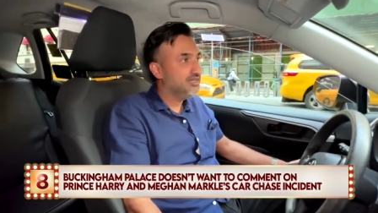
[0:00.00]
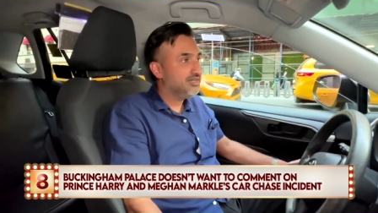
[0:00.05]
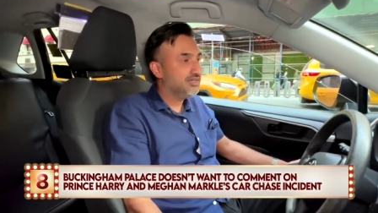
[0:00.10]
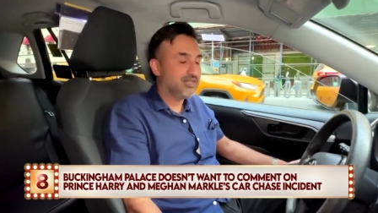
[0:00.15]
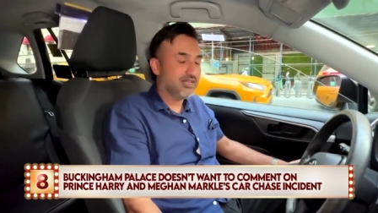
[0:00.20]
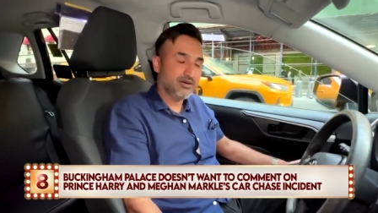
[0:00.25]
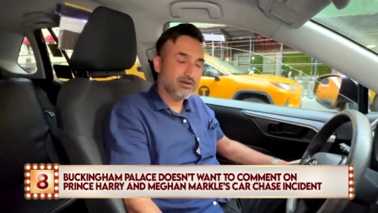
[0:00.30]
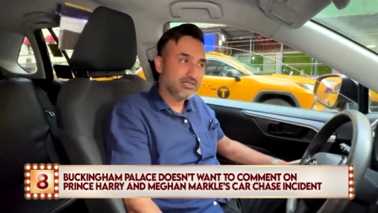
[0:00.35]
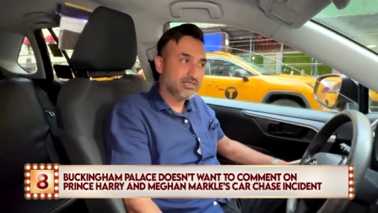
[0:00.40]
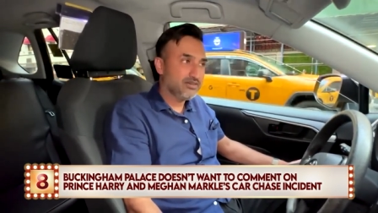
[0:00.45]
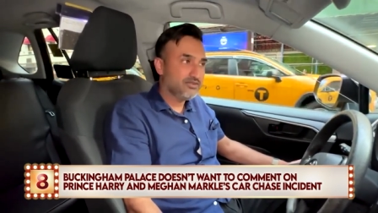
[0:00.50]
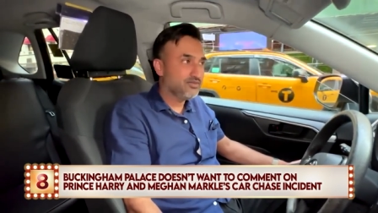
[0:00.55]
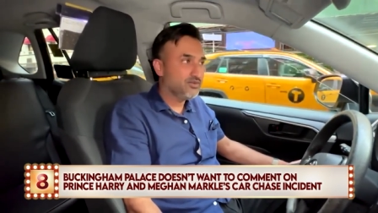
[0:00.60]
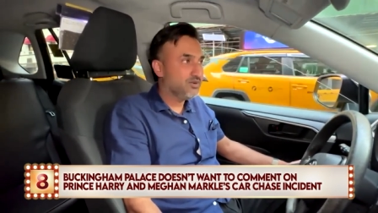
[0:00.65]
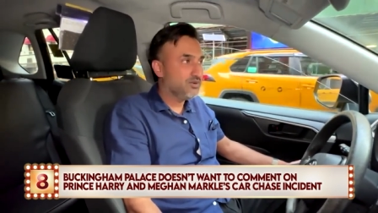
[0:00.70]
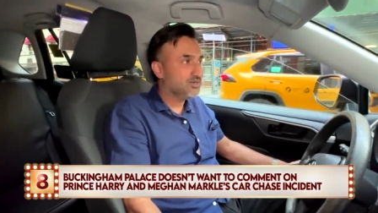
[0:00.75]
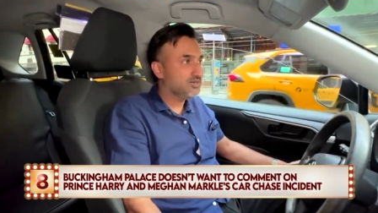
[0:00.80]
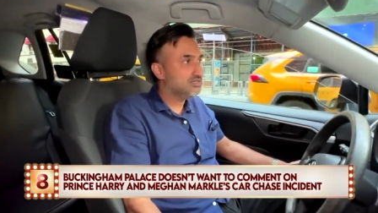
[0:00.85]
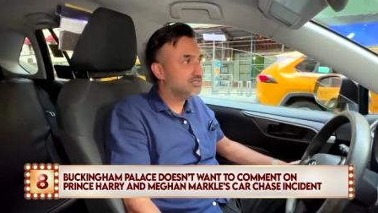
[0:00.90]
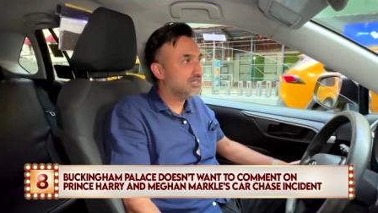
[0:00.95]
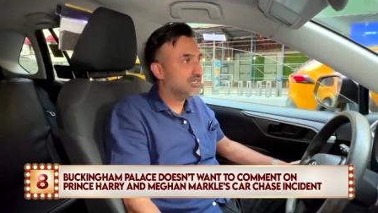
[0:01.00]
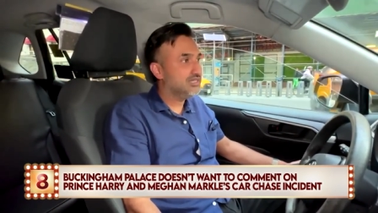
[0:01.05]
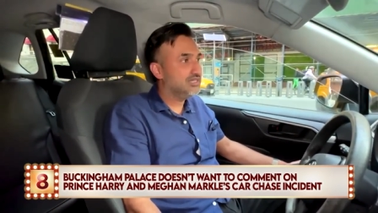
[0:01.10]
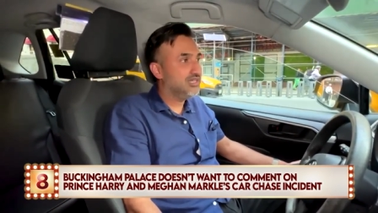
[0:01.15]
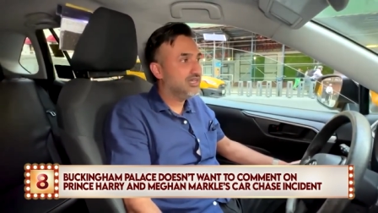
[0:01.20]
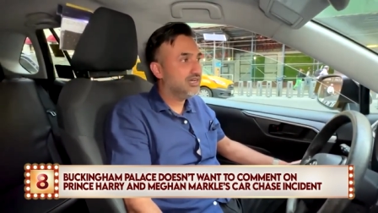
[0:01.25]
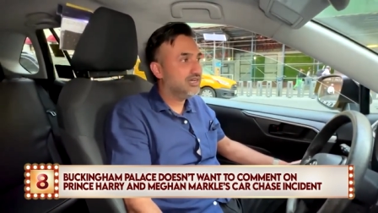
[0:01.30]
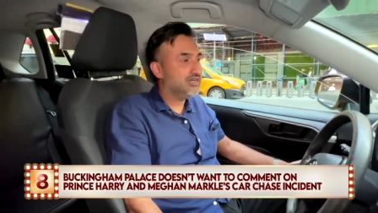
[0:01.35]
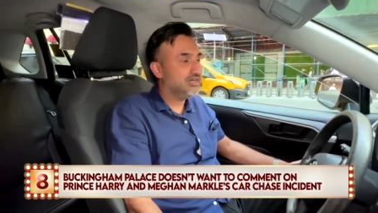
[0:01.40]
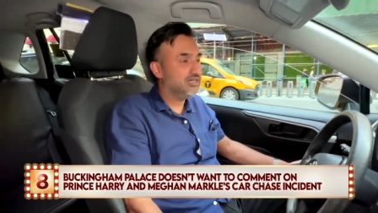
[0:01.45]
And I was like, of course. And
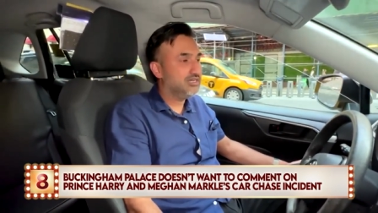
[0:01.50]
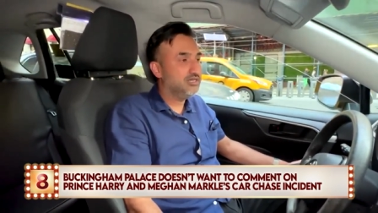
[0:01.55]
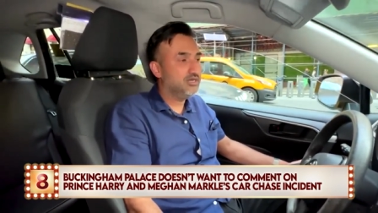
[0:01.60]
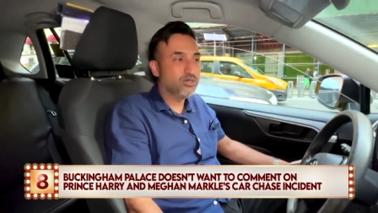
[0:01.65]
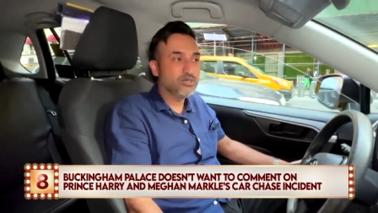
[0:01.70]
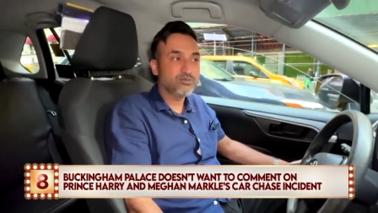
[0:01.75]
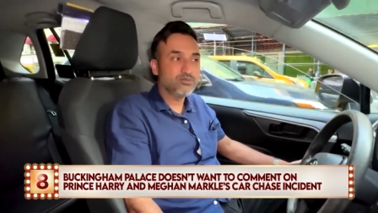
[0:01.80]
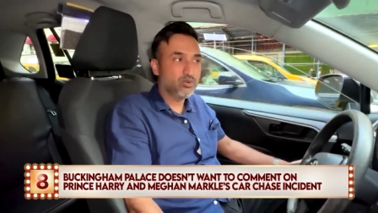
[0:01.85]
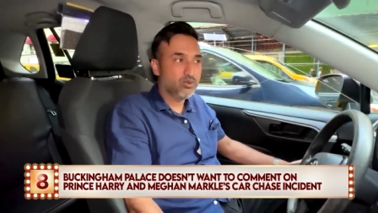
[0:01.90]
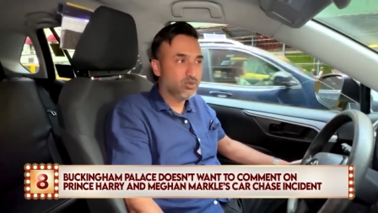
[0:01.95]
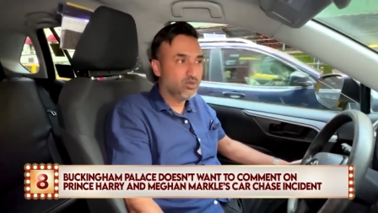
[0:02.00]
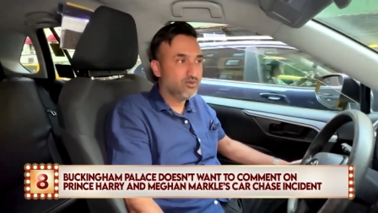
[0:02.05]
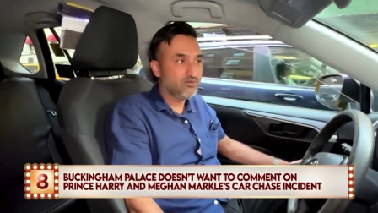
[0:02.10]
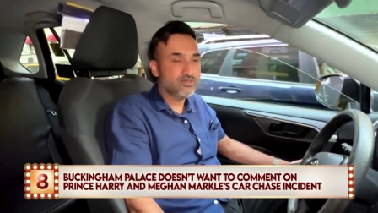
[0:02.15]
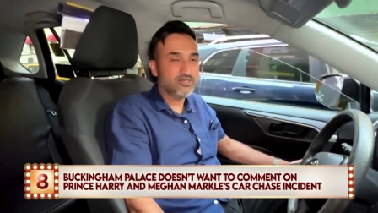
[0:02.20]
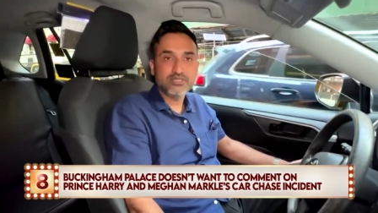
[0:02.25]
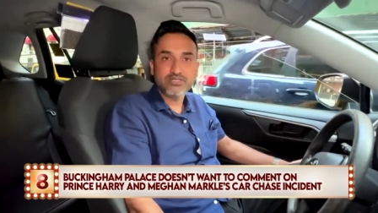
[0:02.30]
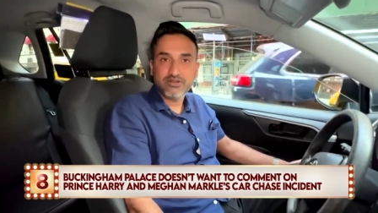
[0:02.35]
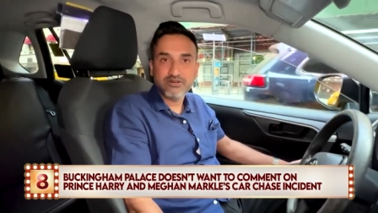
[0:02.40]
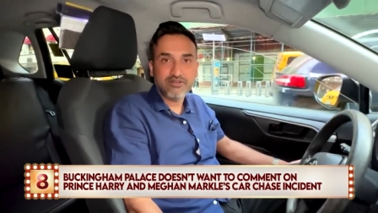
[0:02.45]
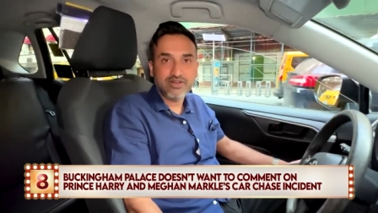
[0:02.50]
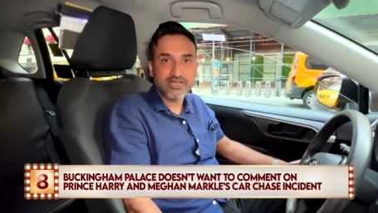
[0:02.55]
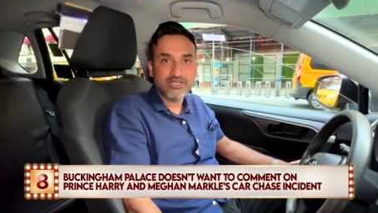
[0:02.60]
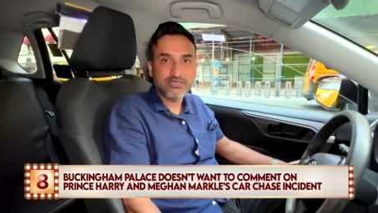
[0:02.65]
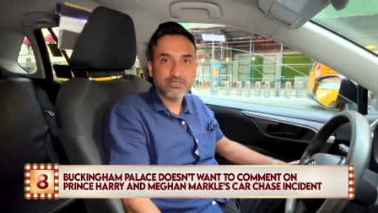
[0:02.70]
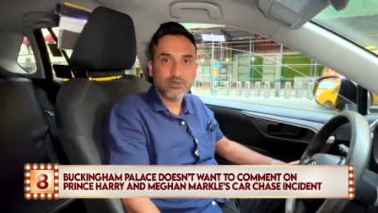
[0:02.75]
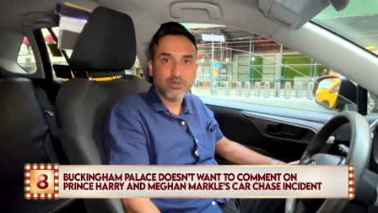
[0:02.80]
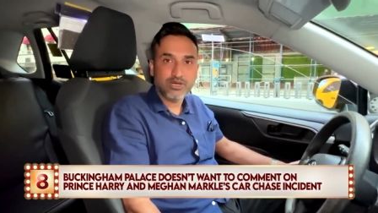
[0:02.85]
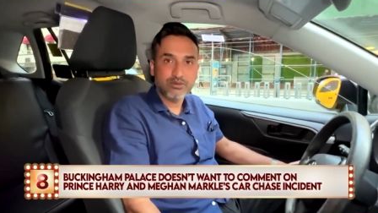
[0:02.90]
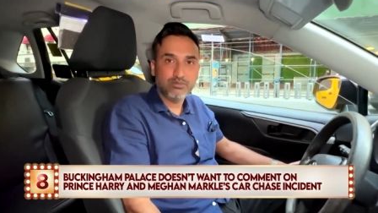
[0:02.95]
uh, he goes, pull over to the right.
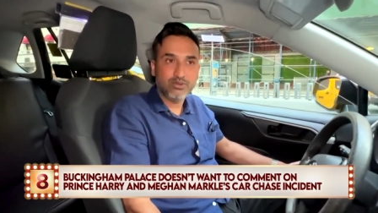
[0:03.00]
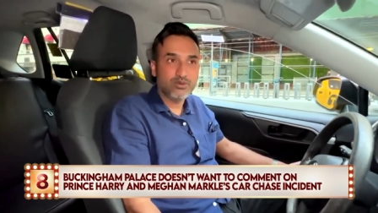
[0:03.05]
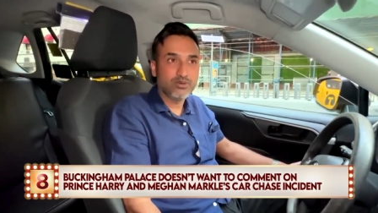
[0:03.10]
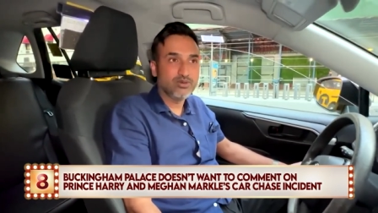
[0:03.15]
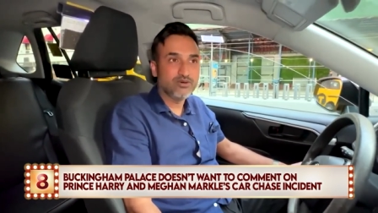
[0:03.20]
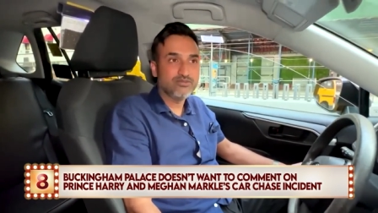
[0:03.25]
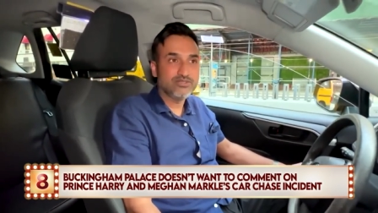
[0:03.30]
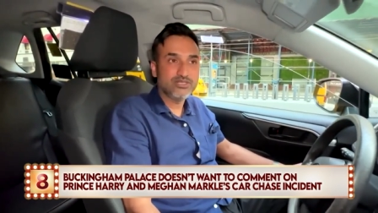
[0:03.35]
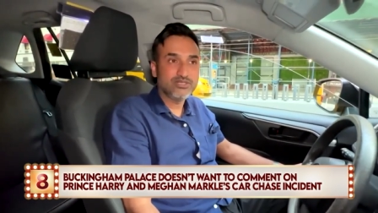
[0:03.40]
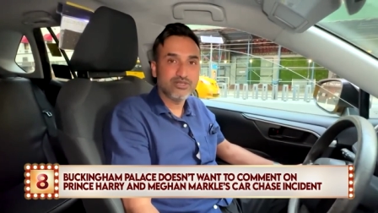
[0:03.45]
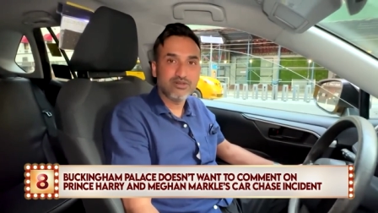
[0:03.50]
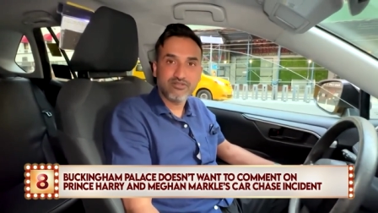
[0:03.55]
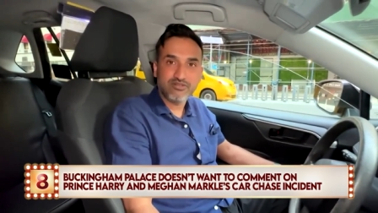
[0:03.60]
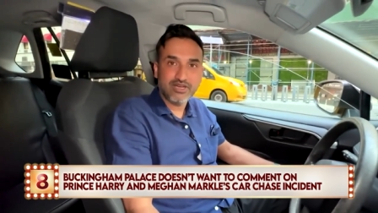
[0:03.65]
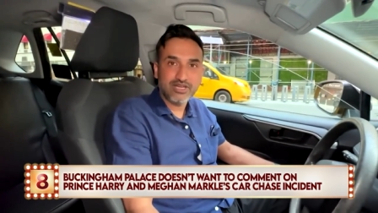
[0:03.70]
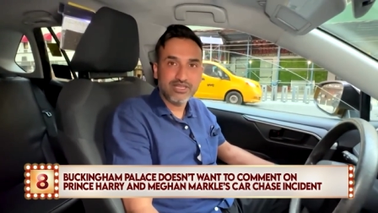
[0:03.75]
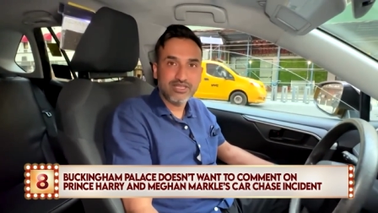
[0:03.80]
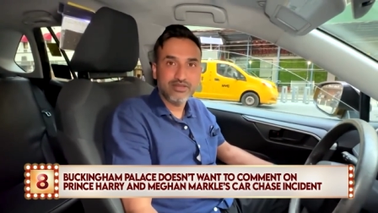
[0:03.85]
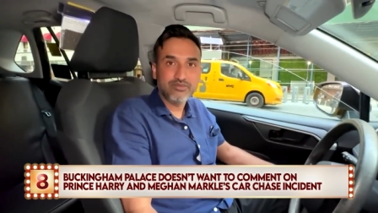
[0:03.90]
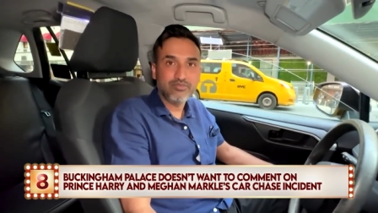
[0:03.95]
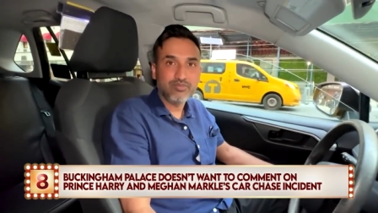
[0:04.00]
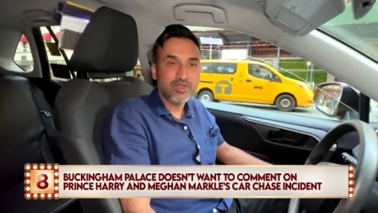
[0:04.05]
So I pull over to the right.